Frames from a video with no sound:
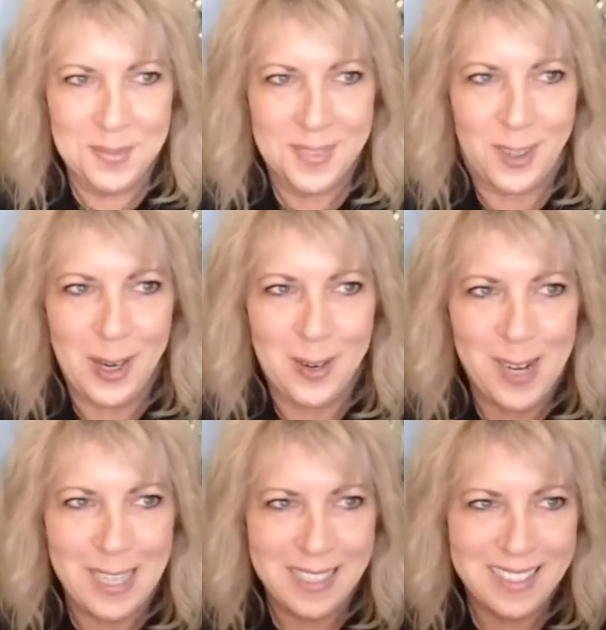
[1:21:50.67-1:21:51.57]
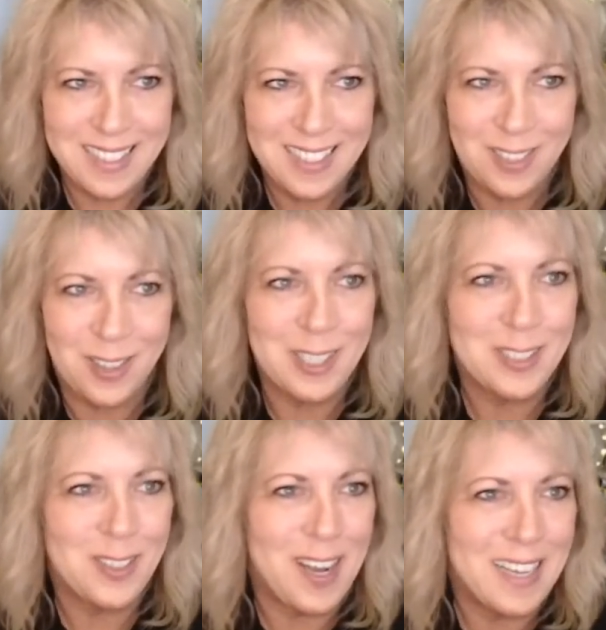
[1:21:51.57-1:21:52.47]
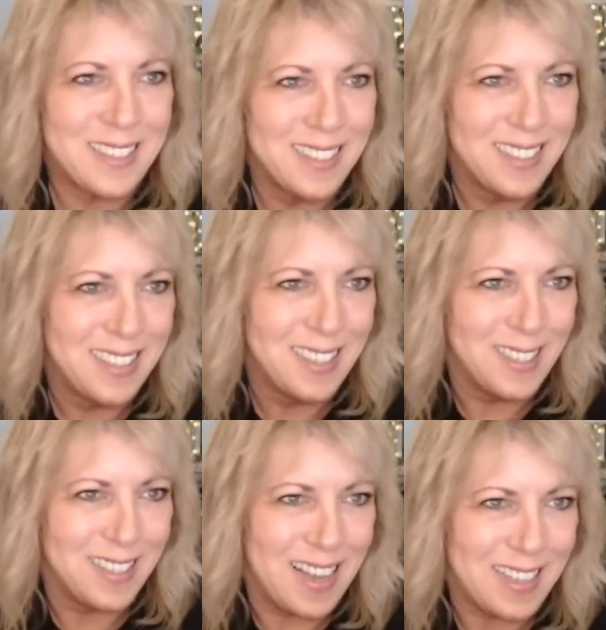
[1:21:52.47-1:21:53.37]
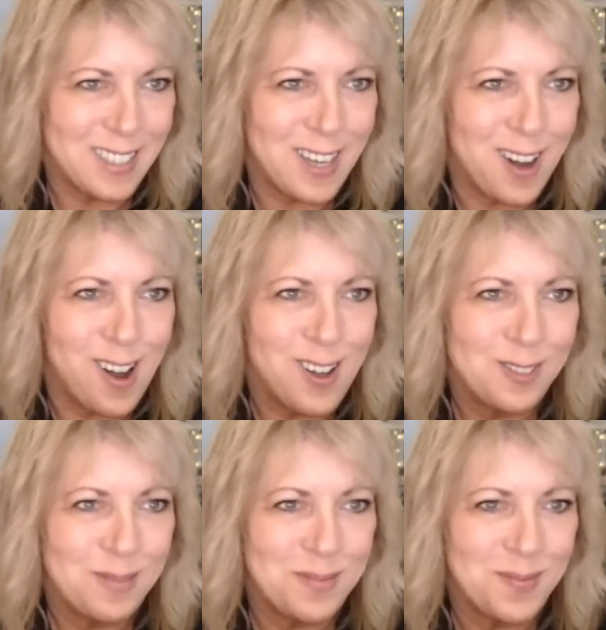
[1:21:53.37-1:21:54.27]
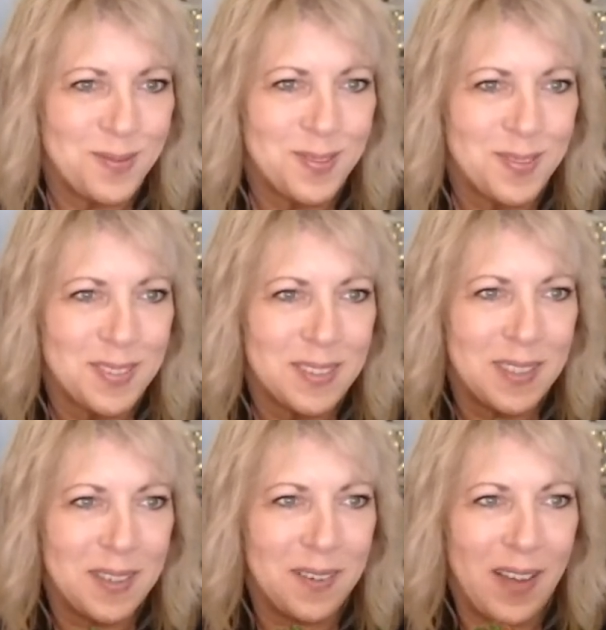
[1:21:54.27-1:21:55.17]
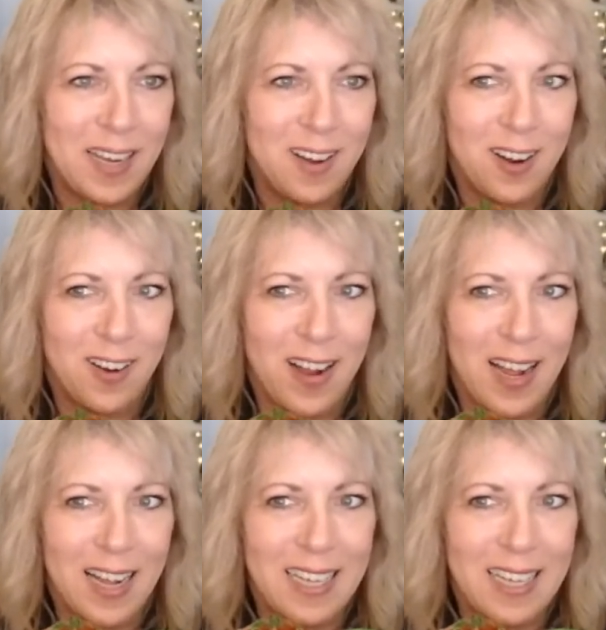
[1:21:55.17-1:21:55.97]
going once, going twice, last call. Waiting on Greg.